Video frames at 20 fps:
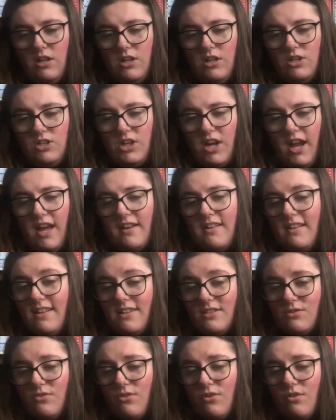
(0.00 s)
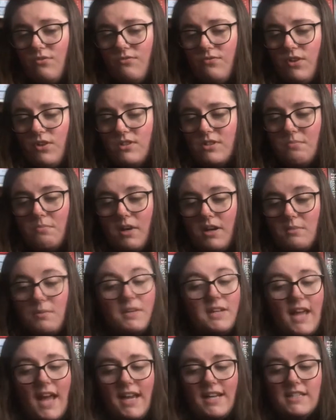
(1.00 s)
channel I saw it on first. It might have
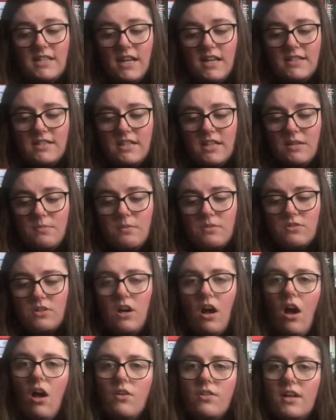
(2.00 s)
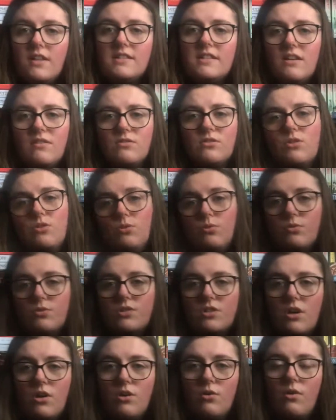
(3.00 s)
been Catty-tastic, but I was like, oh, that sounds cool,
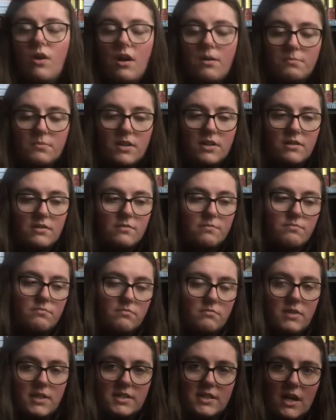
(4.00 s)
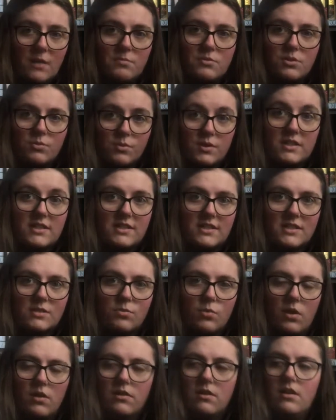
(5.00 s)
so I'm gonna attempt to read this
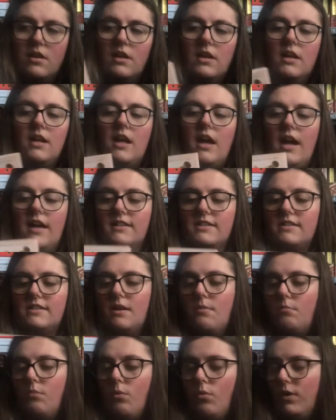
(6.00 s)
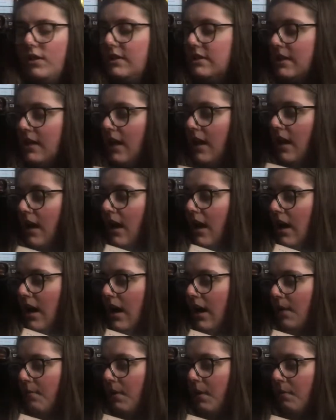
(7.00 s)
one at some point.
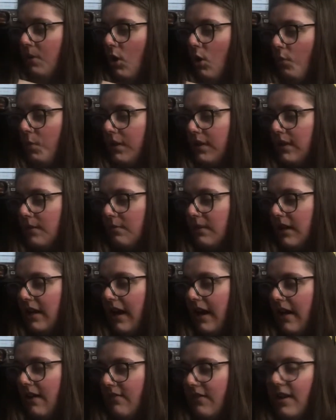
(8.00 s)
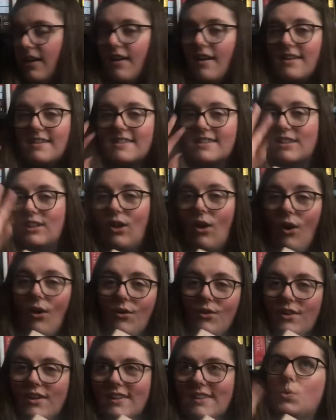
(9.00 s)
I'm hoping that I'm gonna have a nice
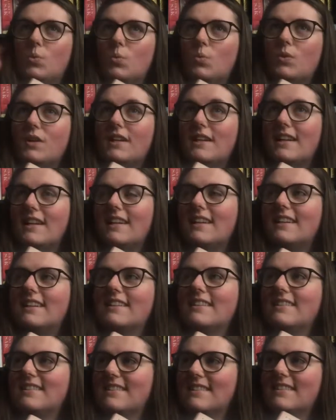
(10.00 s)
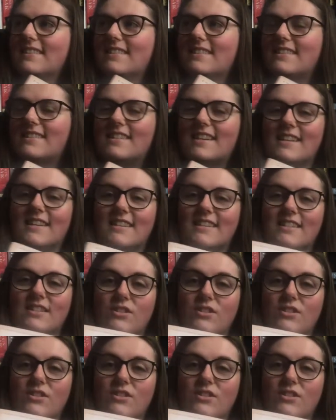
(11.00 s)
long reading stint